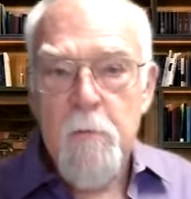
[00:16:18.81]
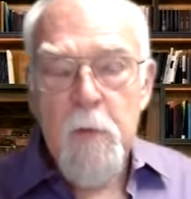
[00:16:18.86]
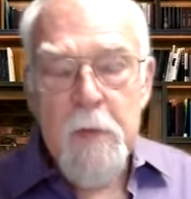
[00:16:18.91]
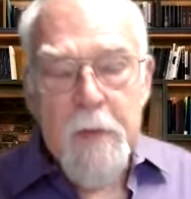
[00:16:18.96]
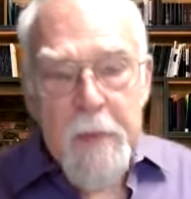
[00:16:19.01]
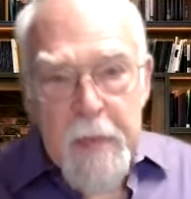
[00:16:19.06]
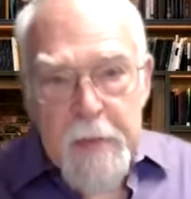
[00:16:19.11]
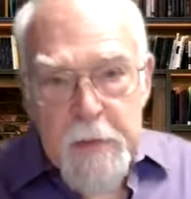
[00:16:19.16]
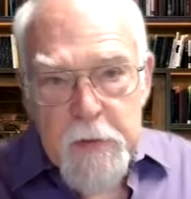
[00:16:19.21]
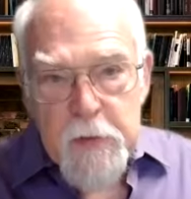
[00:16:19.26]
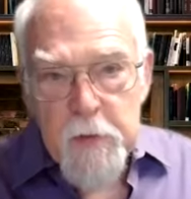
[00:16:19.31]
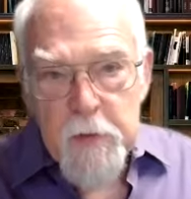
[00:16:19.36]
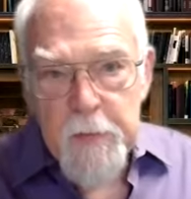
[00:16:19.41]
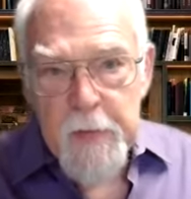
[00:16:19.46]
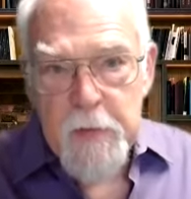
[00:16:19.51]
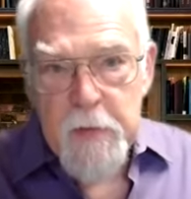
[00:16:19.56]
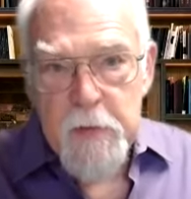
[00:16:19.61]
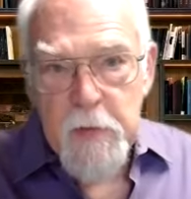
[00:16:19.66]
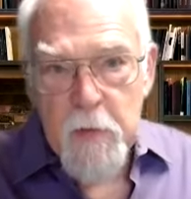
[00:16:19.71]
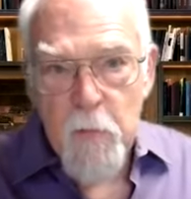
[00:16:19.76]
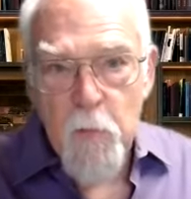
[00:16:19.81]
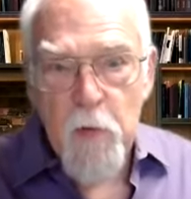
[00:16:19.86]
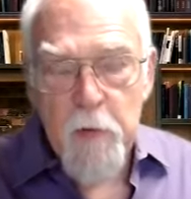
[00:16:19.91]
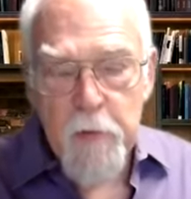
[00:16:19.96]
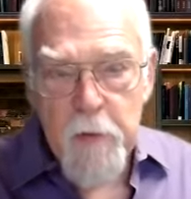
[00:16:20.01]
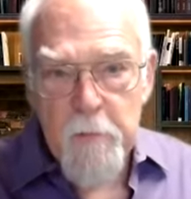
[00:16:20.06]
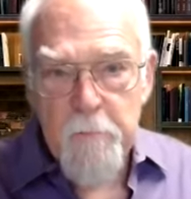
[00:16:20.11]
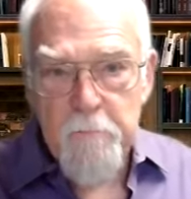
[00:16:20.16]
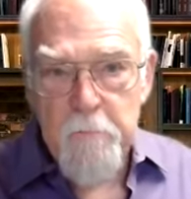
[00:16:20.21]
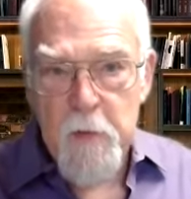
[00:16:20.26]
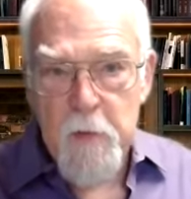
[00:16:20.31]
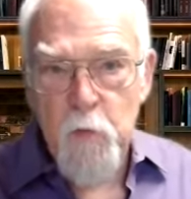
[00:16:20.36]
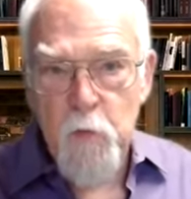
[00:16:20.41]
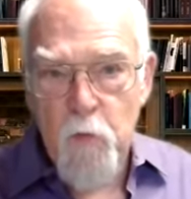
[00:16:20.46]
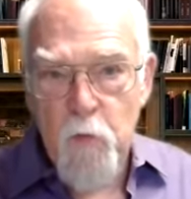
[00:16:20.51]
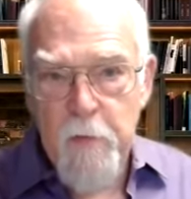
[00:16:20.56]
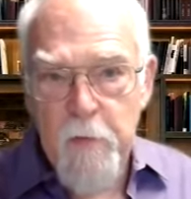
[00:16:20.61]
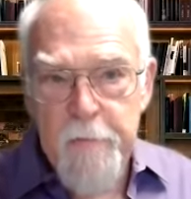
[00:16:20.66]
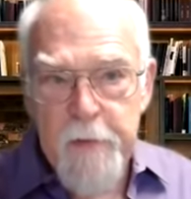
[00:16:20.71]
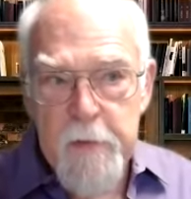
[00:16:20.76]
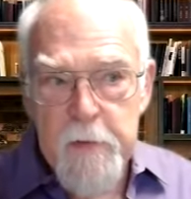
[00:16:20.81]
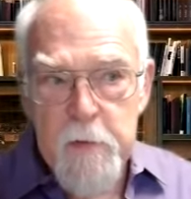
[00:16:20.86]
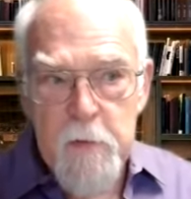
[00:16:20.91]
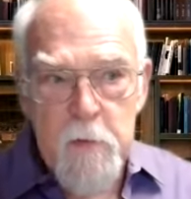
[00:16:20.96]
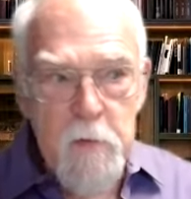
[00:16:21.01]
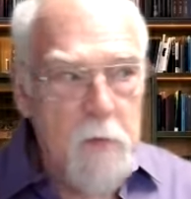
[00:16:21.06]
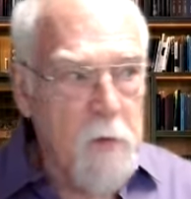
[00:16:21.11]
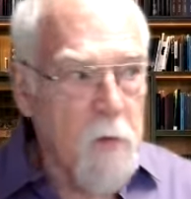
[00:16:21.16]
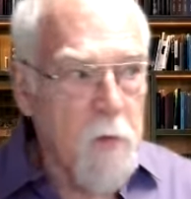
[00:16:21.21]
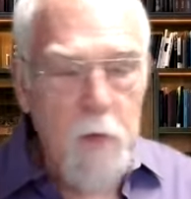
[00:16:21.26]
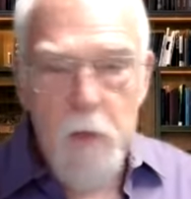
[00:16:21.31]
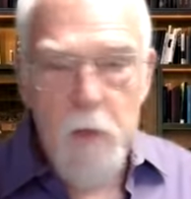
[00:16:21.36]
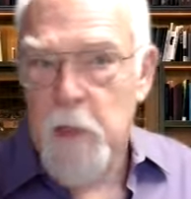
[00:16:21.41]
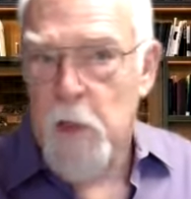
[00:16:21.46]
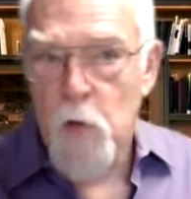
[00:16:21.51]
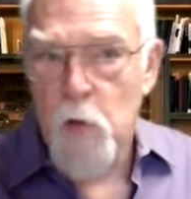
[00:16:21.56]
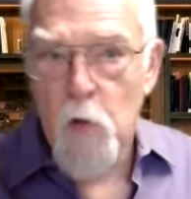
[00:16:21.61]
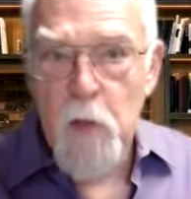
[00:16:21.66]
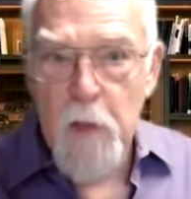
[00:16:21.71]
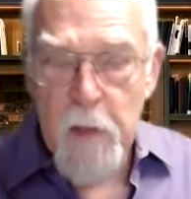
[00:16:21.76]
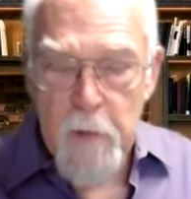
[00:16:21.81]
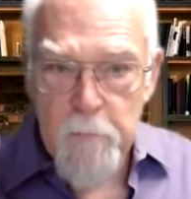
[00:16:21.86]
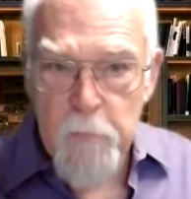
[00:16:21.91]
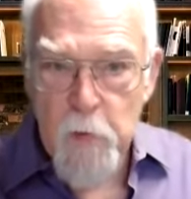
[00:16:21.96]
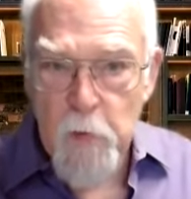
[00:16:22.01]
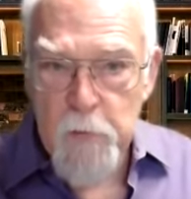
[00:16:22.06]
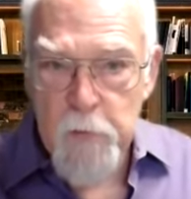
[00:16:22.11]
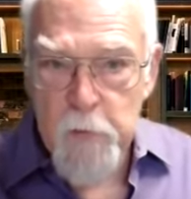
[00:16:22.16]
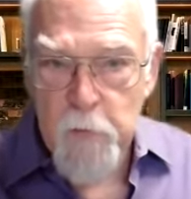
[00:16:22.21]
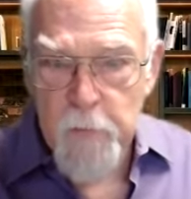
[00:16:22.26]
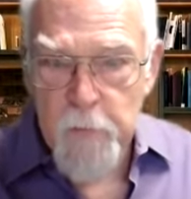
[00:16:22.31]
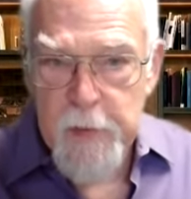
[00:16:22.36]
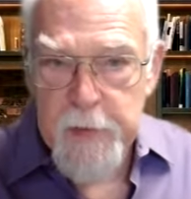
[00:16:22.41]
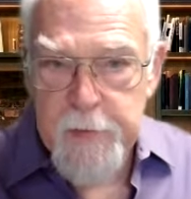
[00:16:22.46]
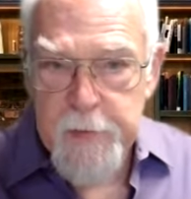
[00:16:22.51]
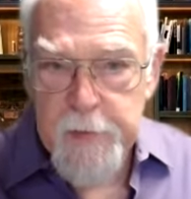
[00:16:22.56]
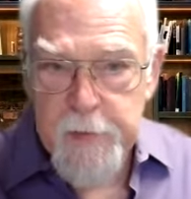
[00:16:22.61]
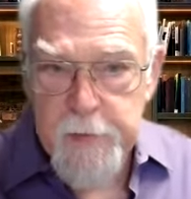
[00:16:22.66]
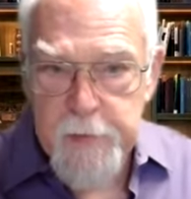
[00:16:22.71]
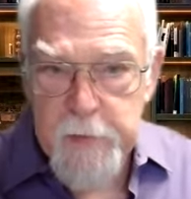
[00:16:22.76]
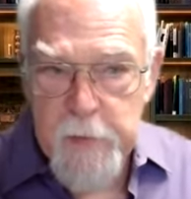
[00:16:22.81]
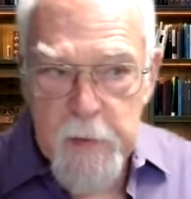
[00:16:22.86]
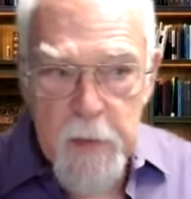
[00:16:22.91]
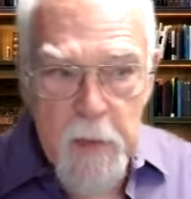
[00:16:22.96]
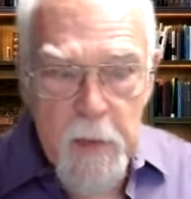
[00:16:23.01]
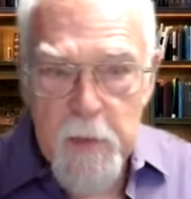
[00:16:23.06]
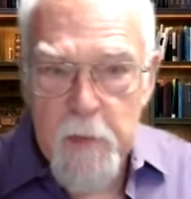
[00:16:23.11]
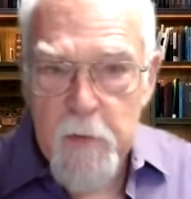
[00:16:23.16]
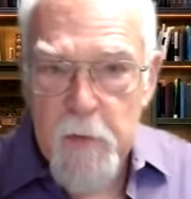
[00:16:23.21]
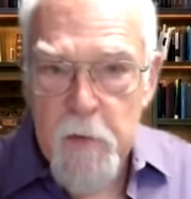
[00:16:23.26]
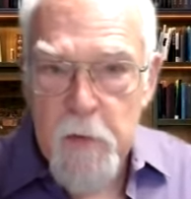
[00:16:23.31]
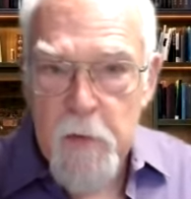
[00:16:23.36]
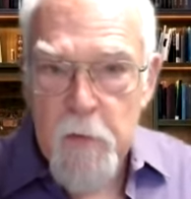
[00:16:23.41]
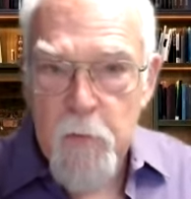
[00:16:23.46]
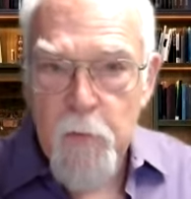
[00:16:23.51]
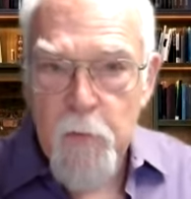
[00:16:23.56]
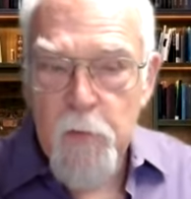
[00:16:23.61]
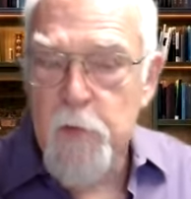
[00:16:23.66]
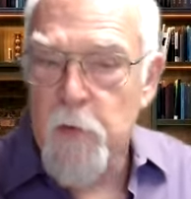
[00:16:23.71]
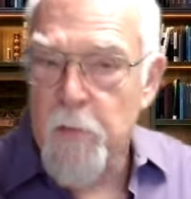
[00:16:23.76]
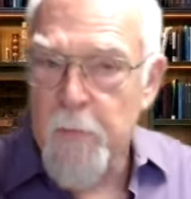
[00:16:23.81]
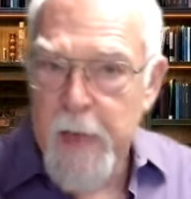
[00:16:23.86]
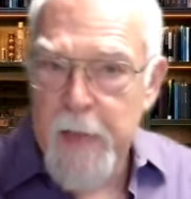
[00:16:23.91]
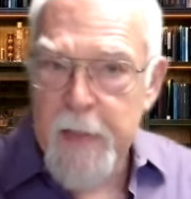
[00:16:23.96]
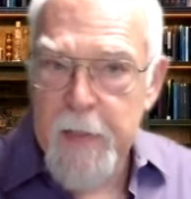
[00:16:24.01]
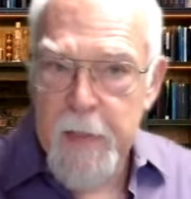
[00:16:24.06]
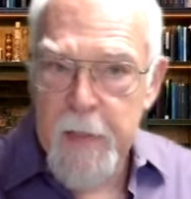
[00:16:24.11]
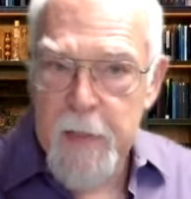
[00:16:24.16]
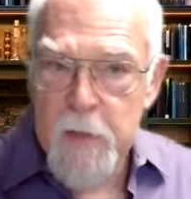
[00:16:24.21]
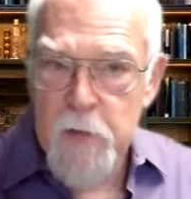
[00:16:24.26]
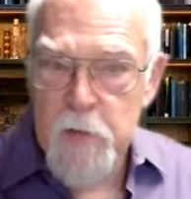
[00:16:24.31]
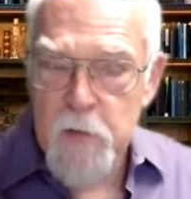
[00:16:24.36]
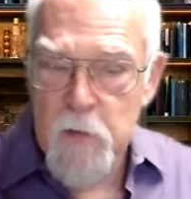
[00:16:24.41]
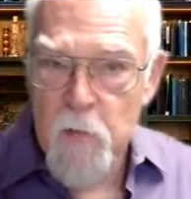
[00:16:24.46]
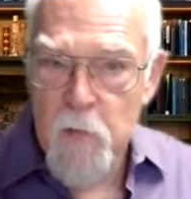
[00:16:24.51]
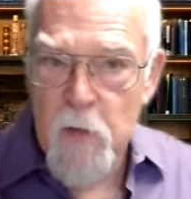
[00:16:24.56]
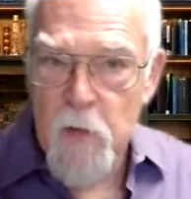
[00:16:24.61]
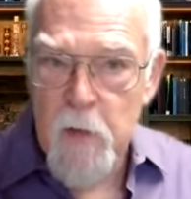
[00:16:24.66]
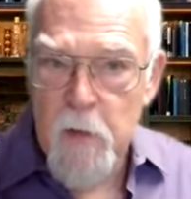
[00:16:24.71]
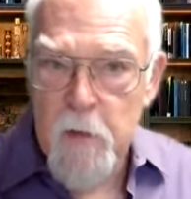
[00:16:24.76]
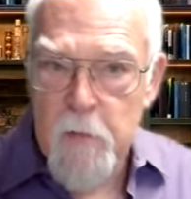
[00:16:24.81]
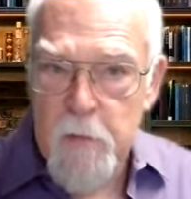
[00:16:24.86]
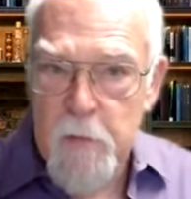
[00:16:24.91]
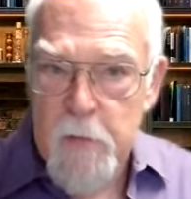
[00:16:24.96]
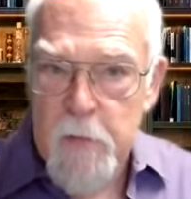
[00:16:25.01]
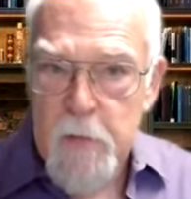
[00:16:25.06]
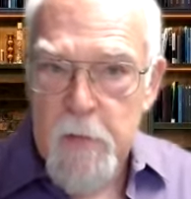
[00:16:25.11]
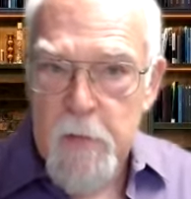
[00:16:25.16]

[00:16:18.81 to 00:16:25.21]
but nice to be somewhere in the middle of it so you can look in both directions and not with your back against the wall.